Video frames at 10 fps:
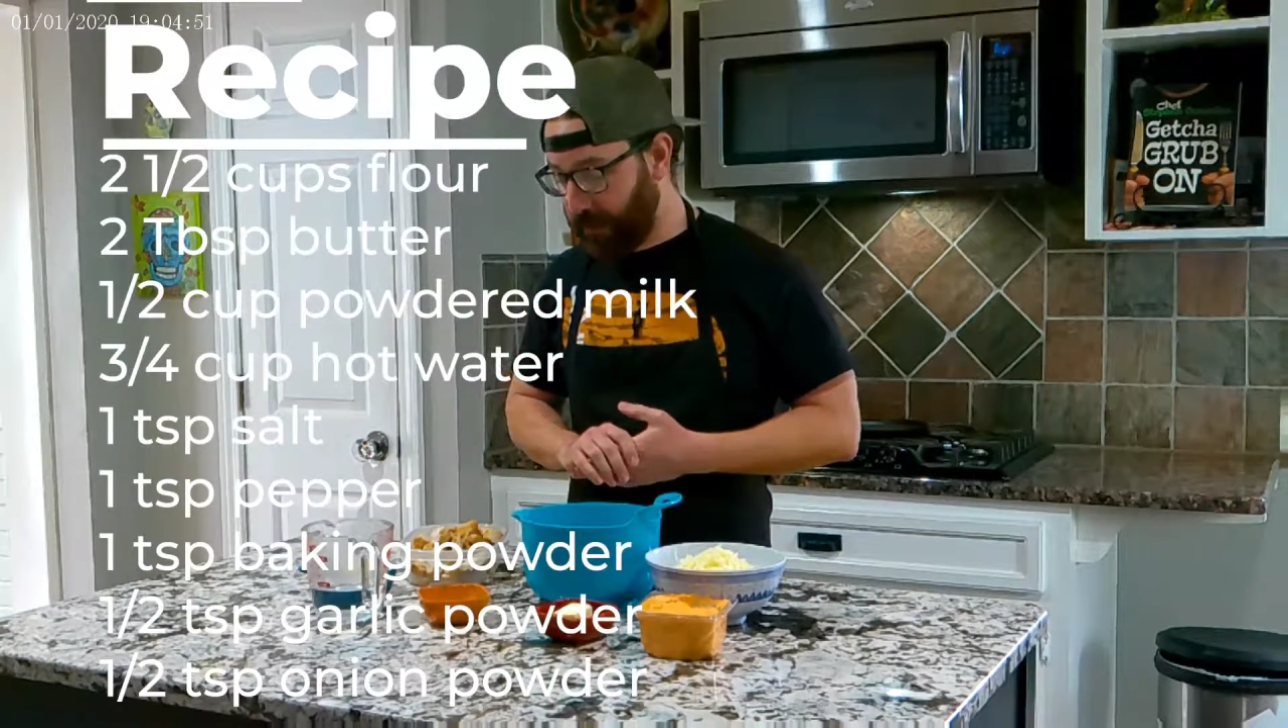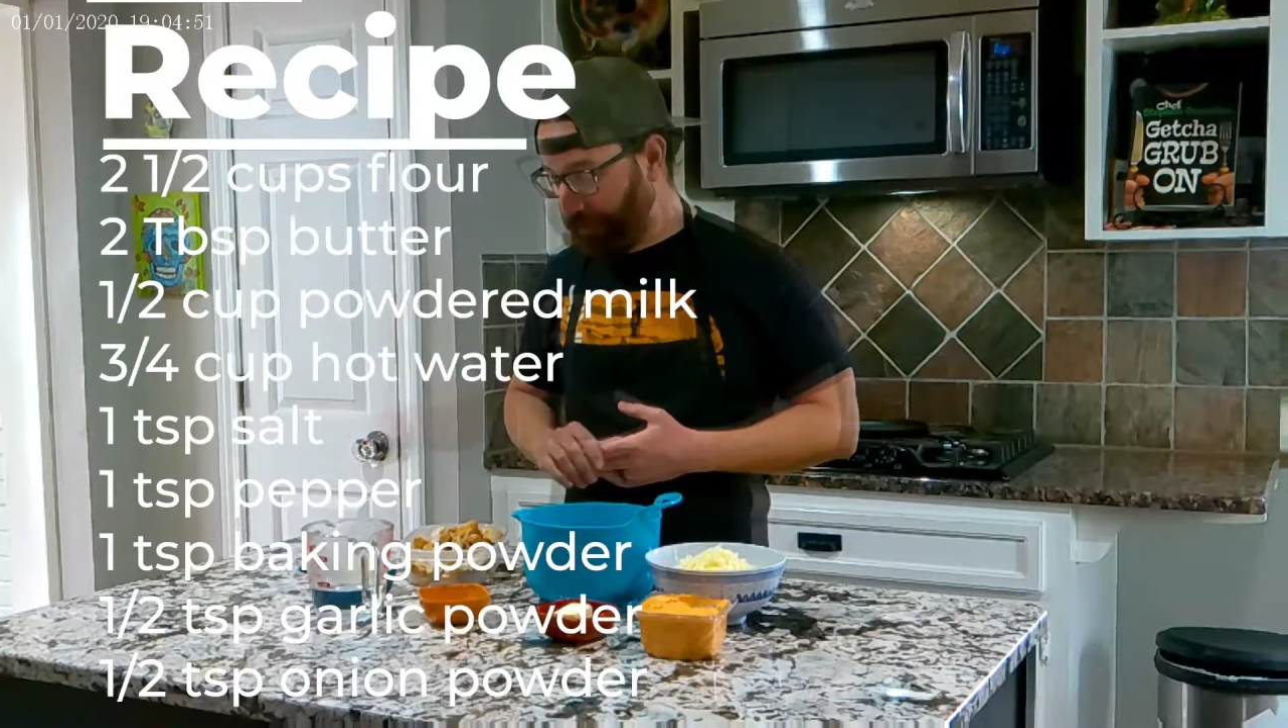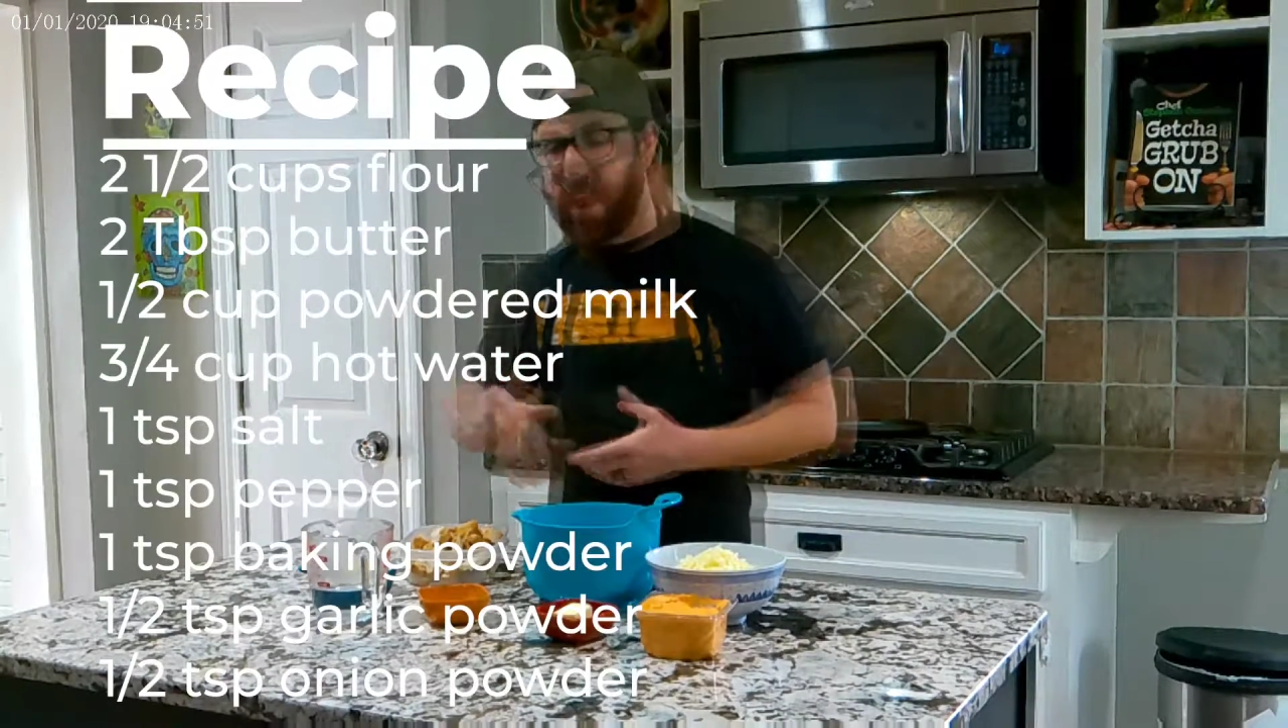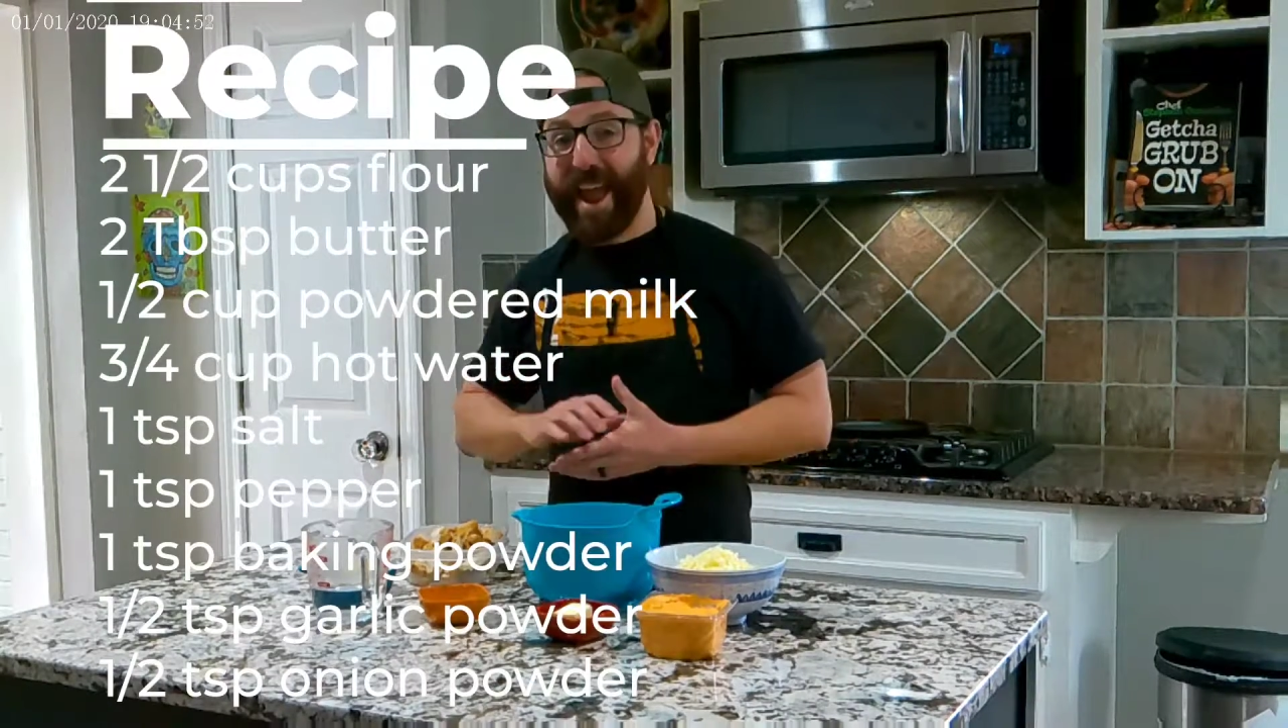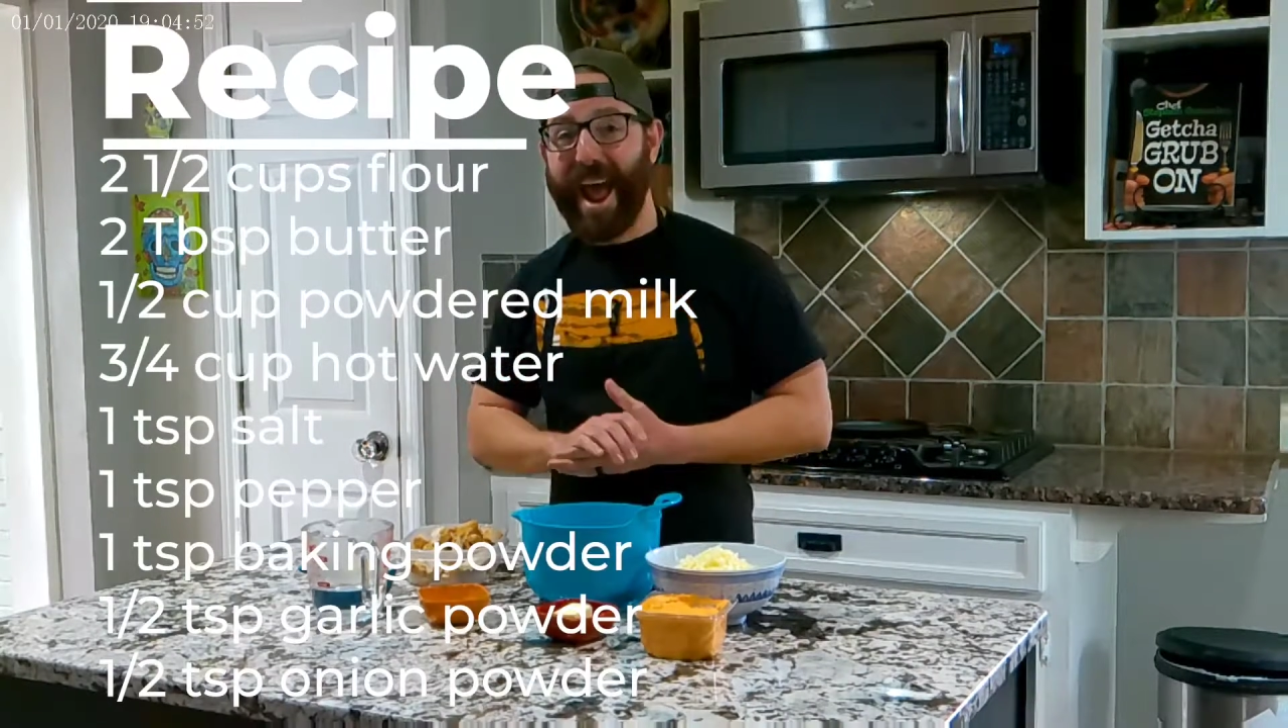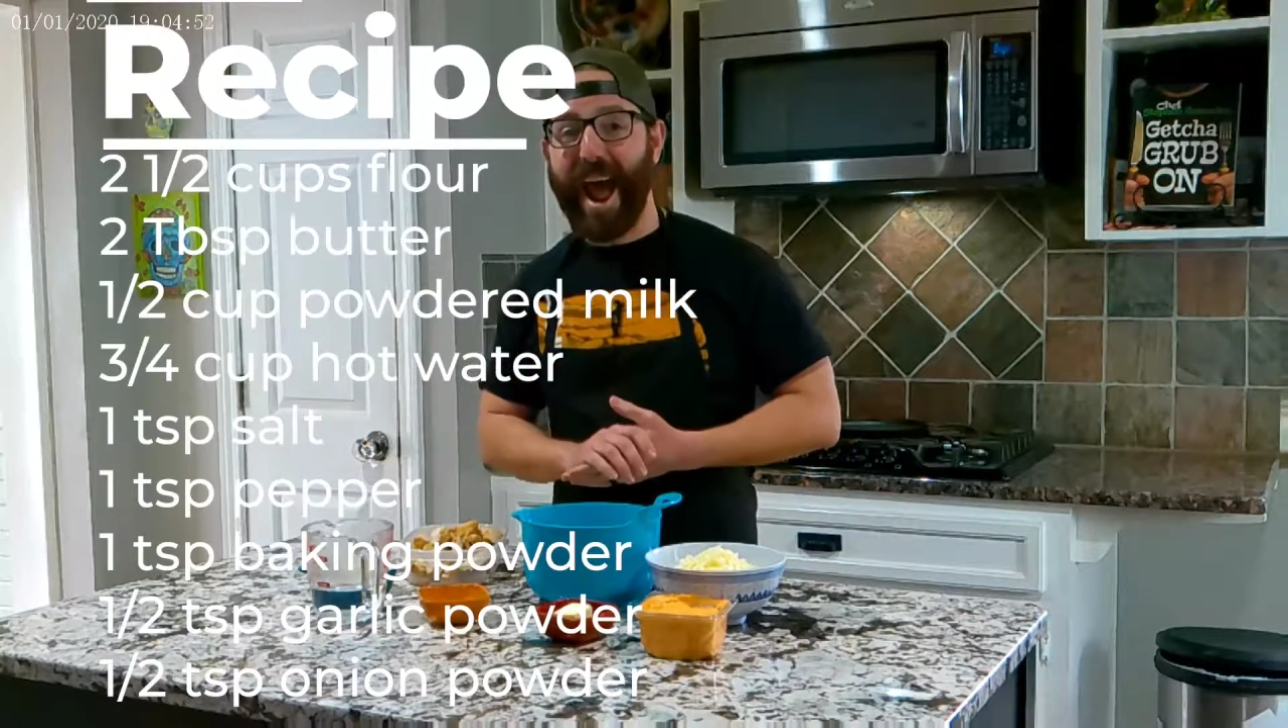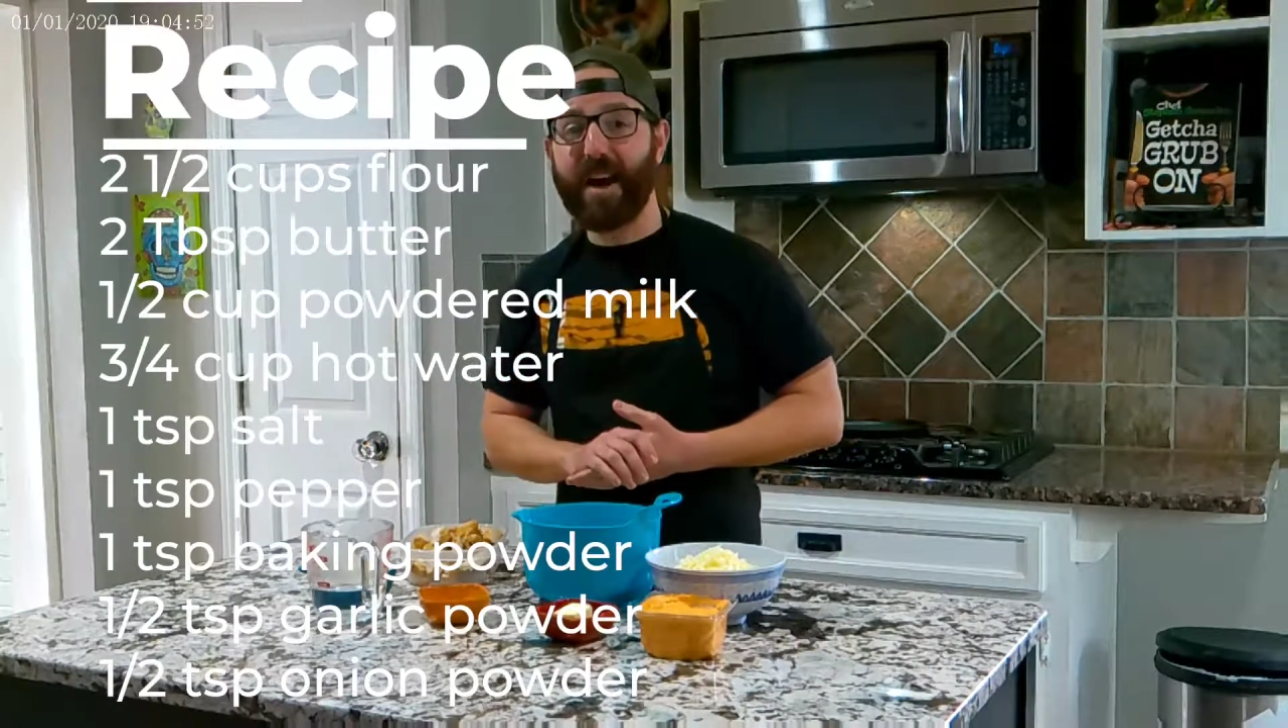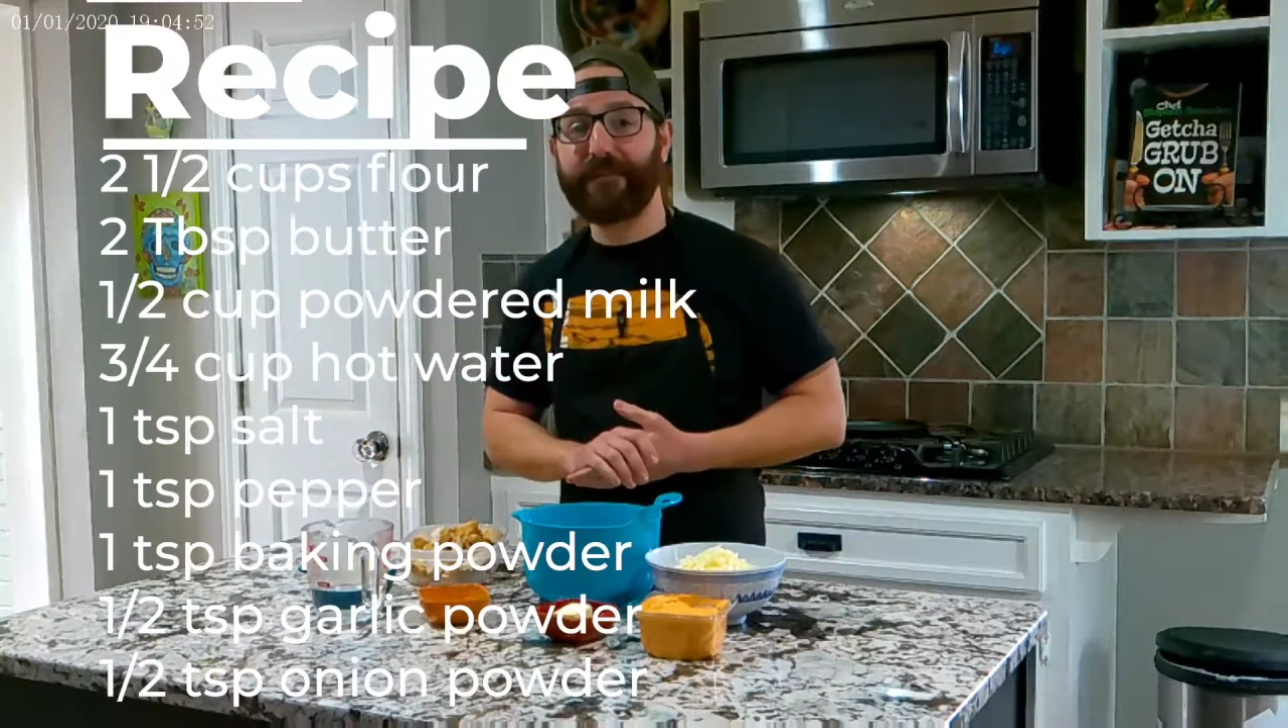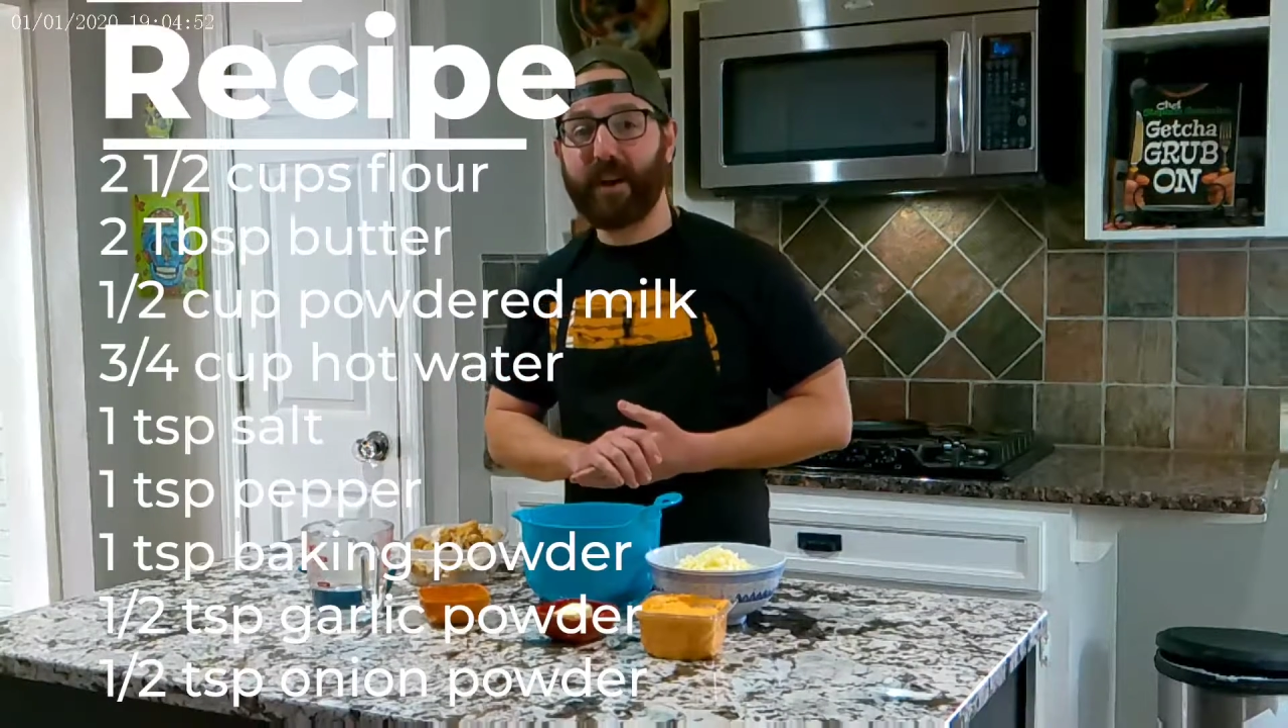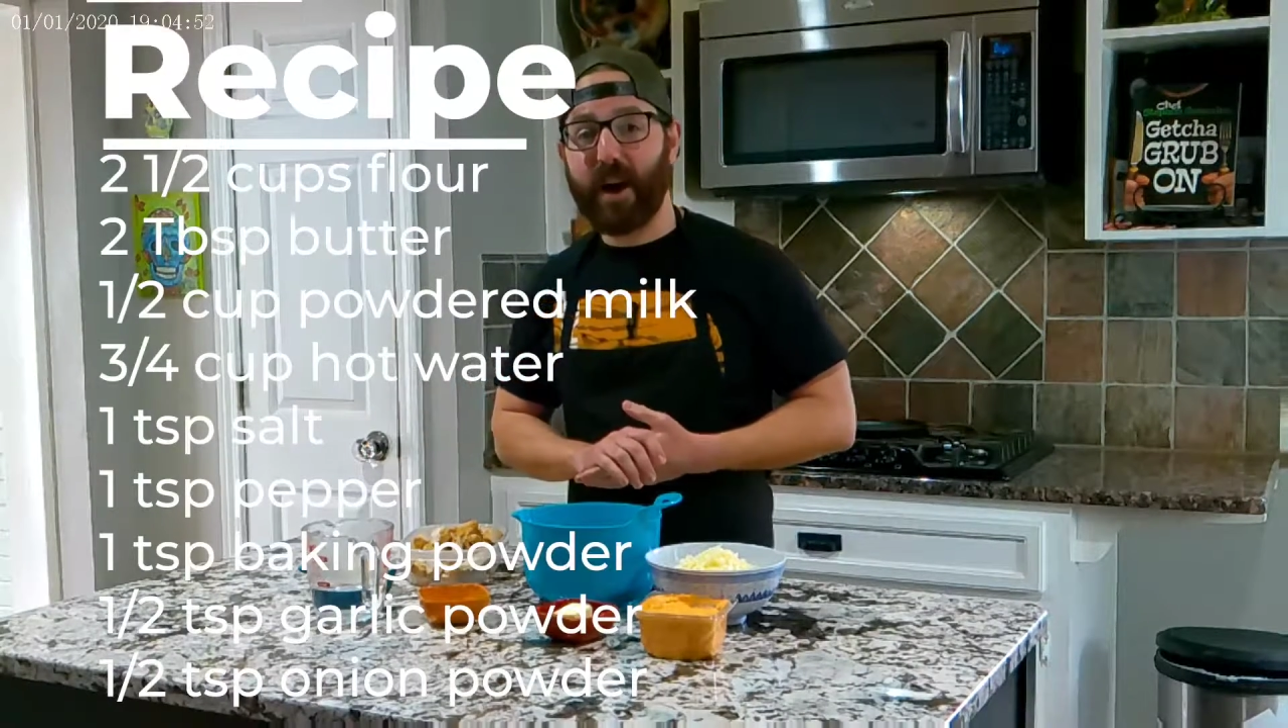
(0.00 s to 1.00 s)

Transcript: about a 1/2